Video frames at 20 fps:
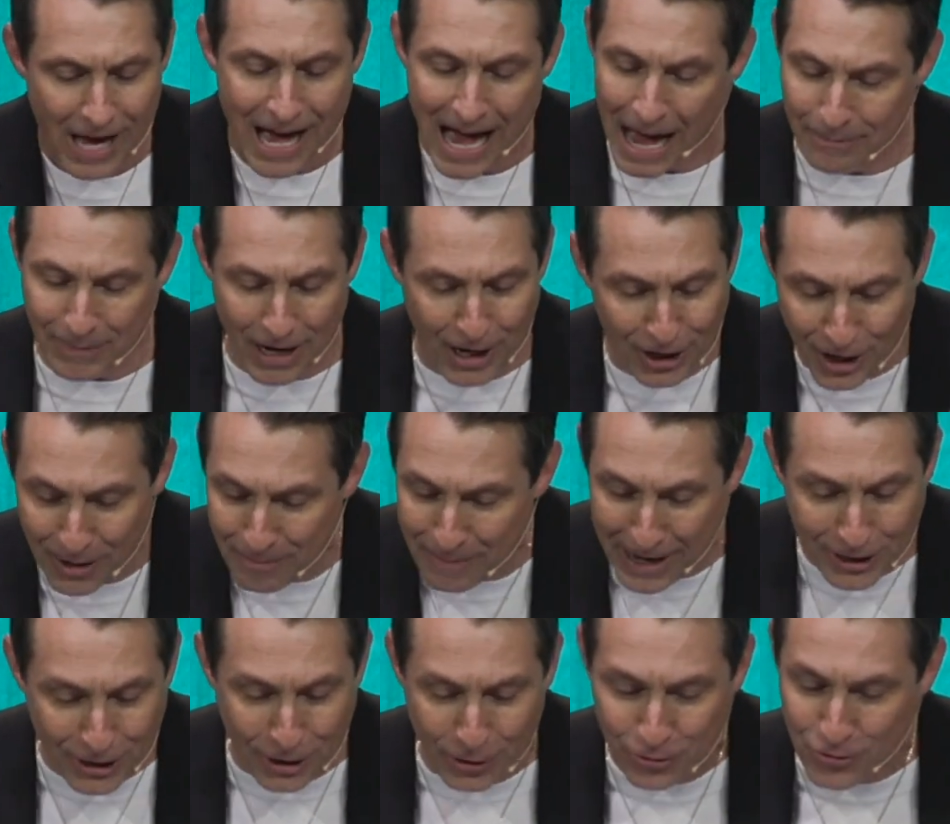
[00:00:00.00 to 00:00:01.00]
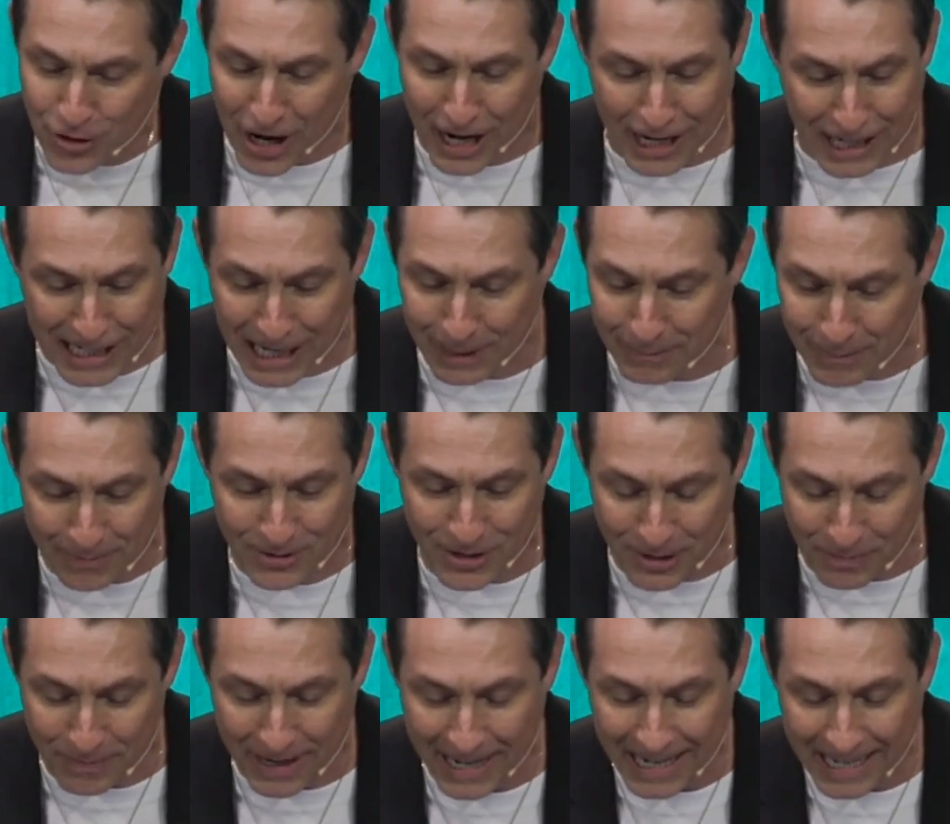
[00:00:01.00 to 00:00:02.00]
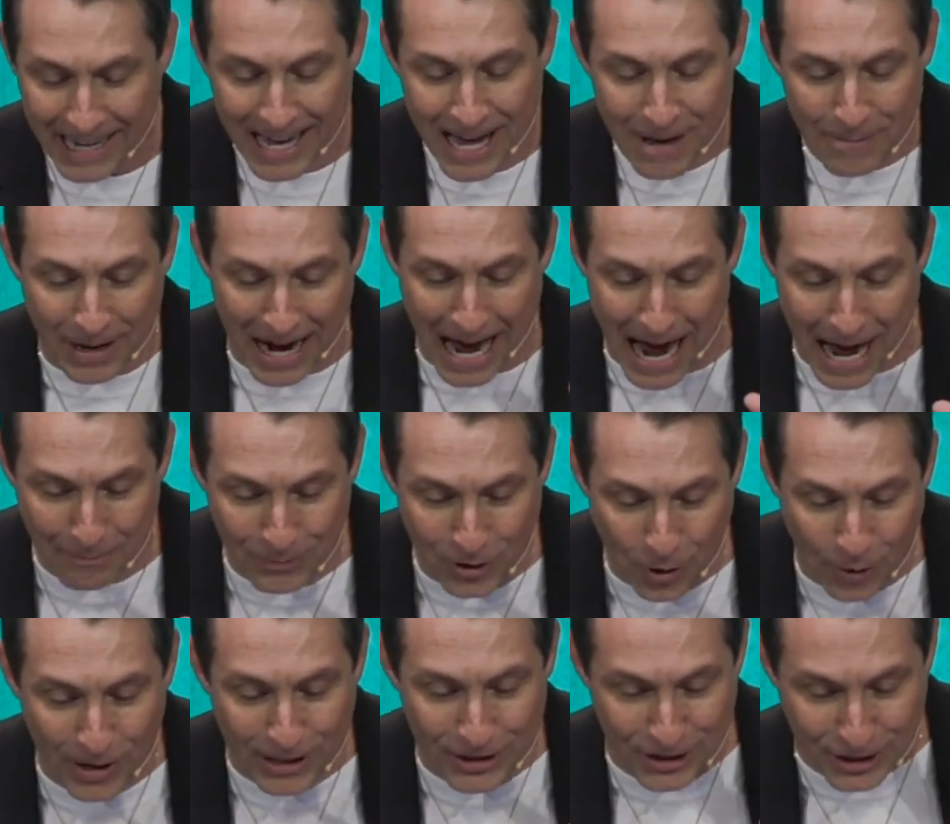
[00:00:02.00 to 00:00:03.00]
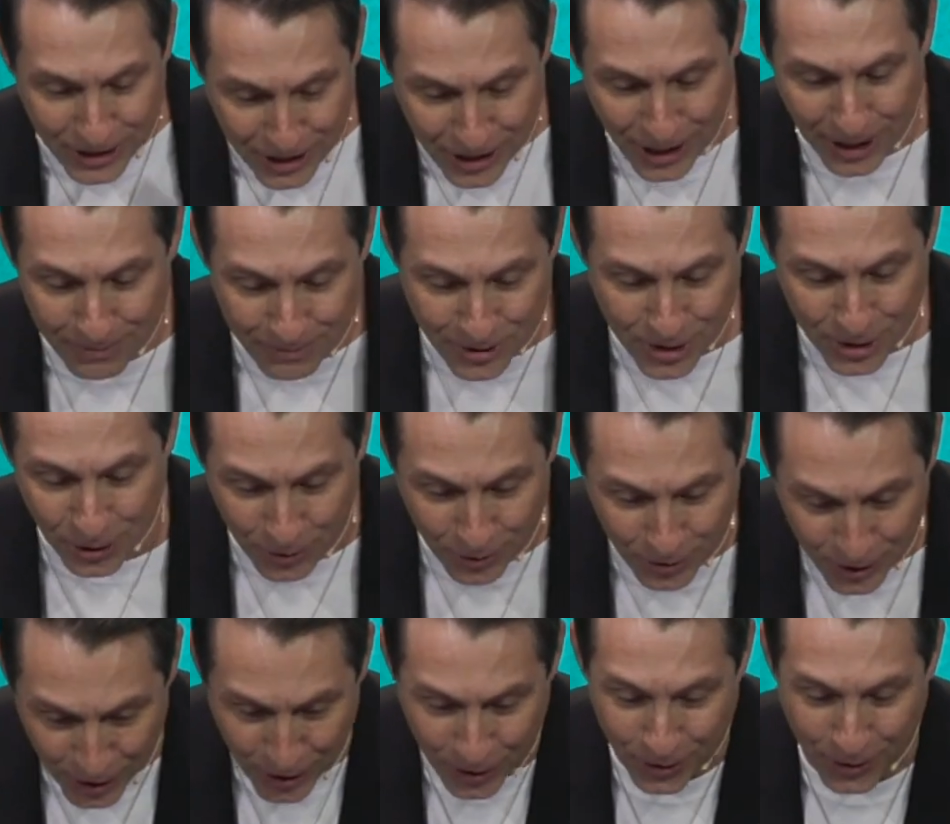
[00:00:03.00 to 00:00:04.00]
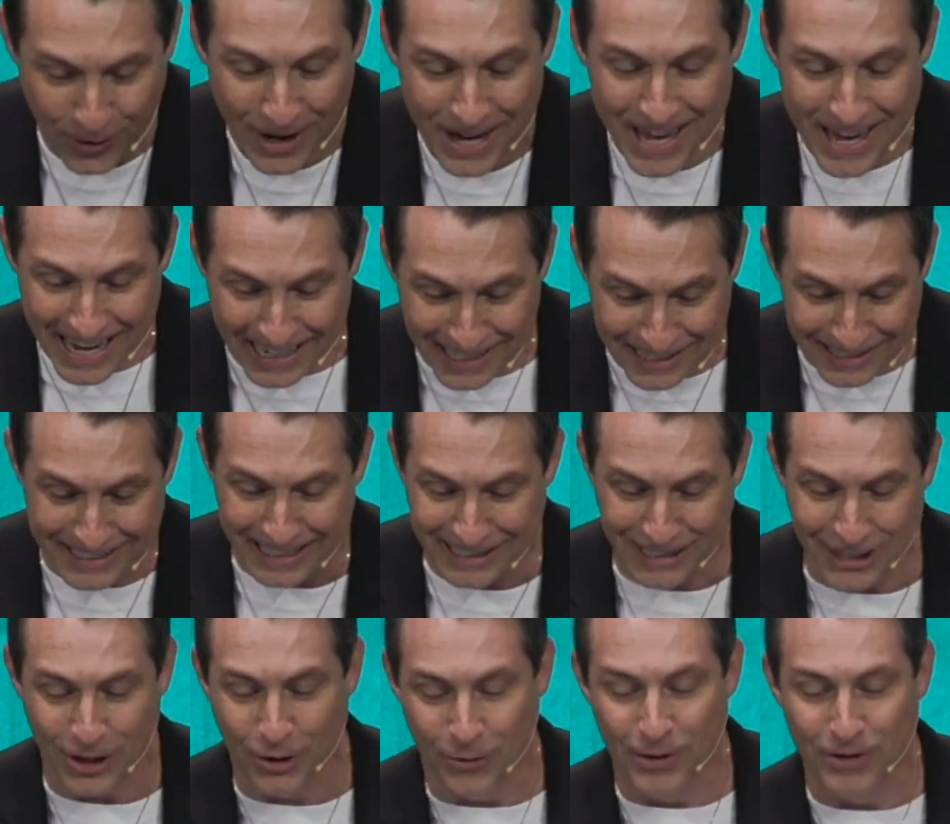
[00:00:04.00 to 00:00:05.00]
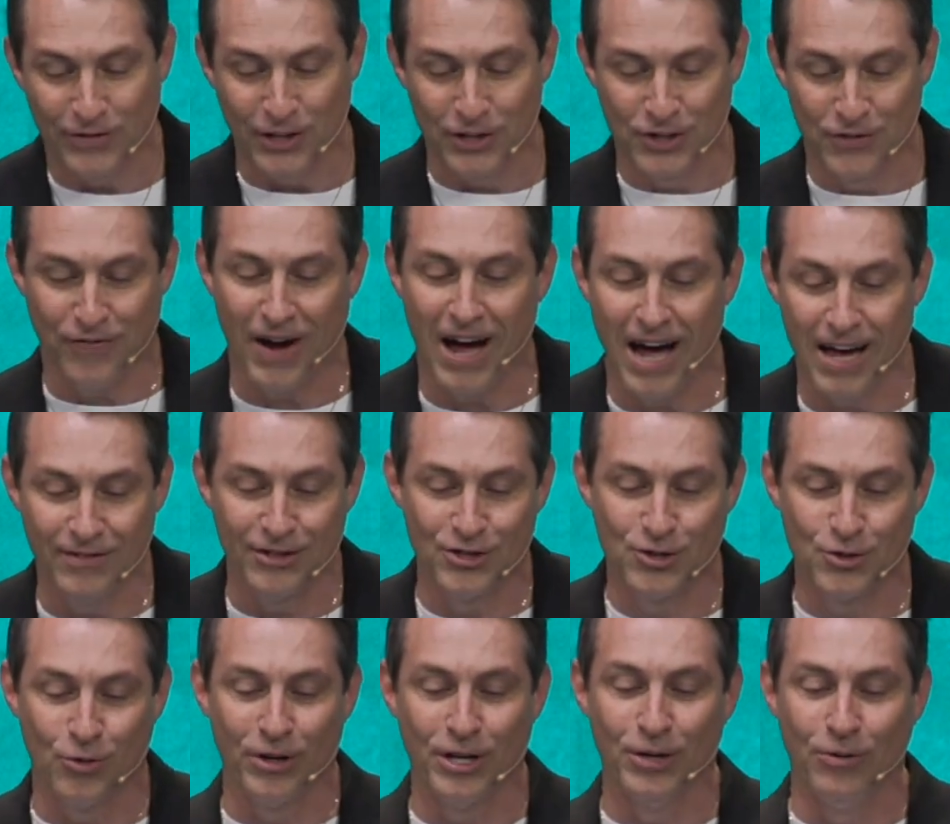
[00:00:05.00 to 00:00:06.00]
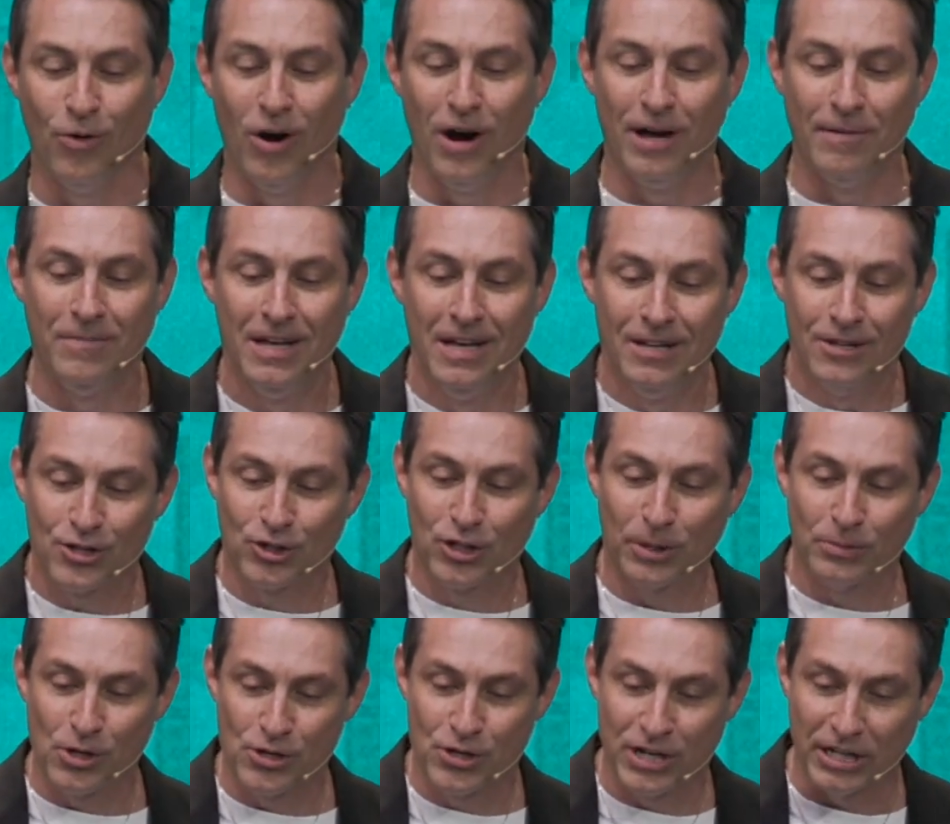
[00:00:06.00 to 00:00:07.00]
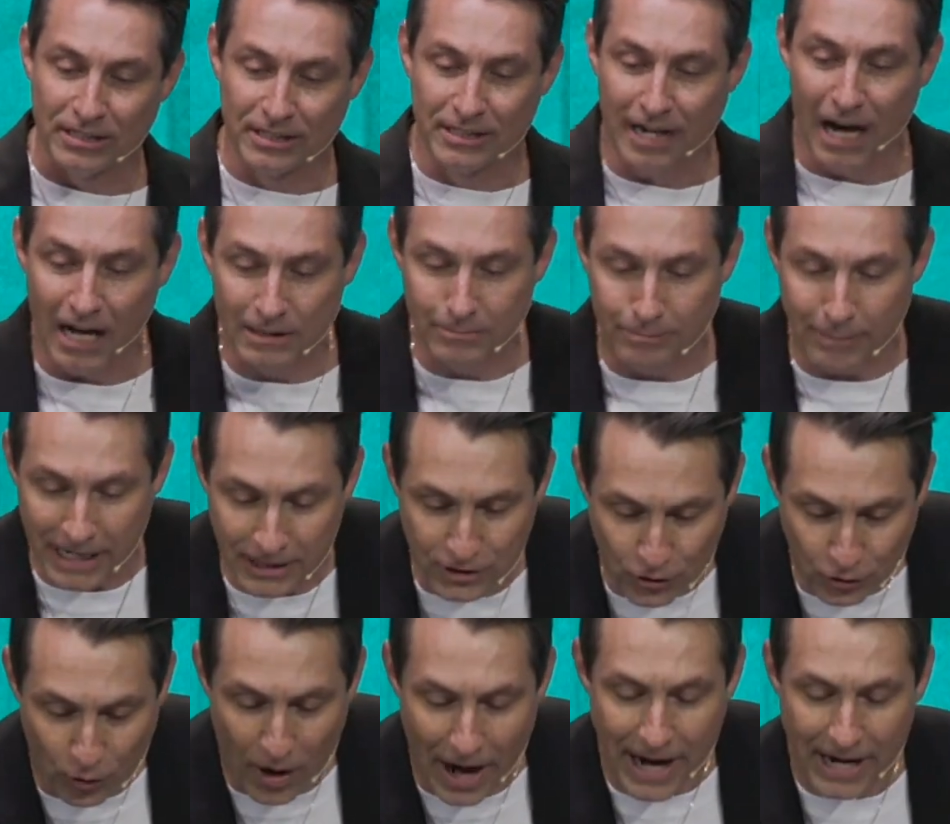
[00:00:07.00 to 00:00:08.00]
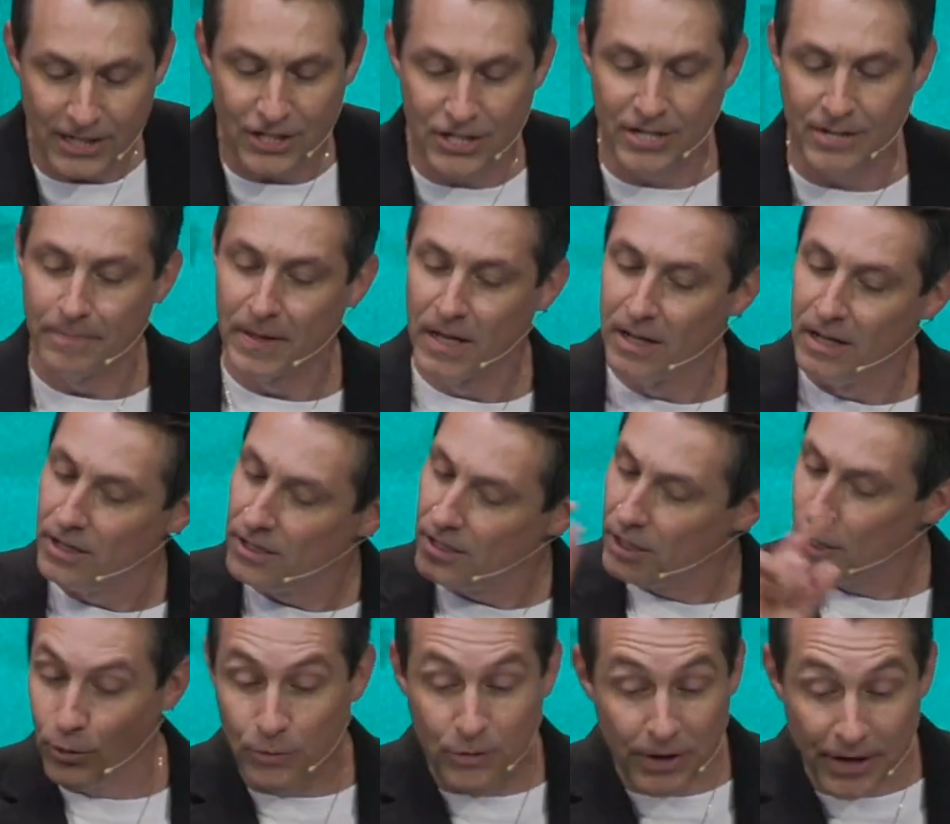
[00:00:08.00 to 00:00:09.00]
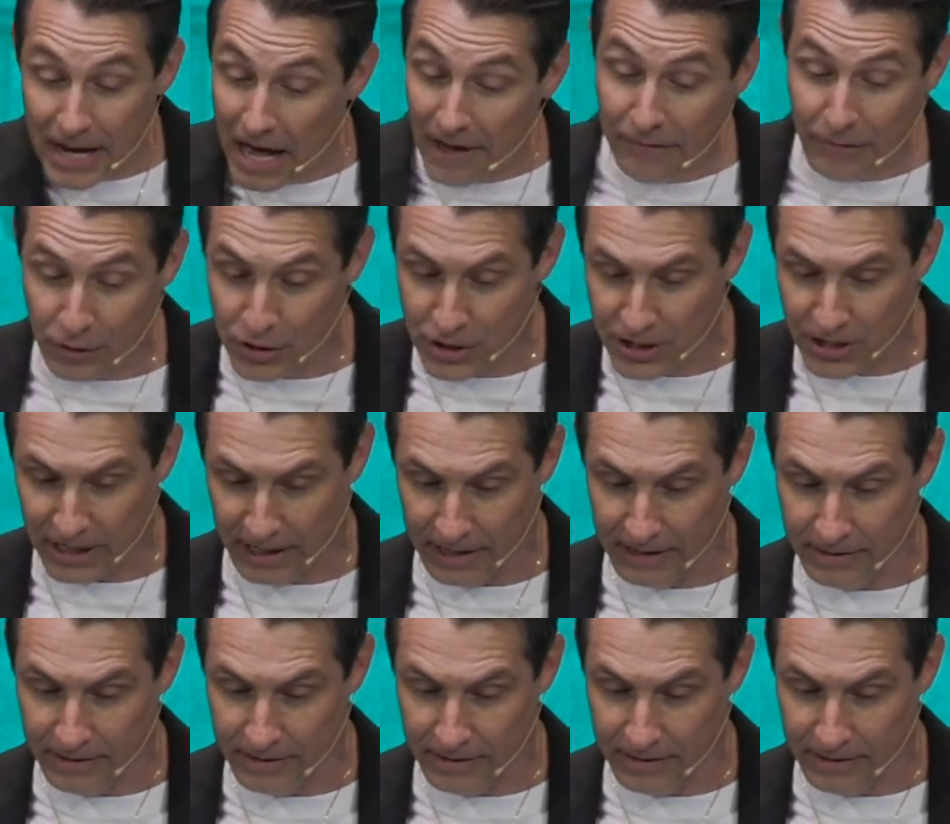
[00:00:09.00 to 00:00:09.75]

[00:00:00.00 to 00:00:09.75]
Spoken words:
I'm not going to make you try to come up to me, but I'm going to come to you. And in 2 Corinthians 5 and 21, the scripture says, God made Christ who never sinned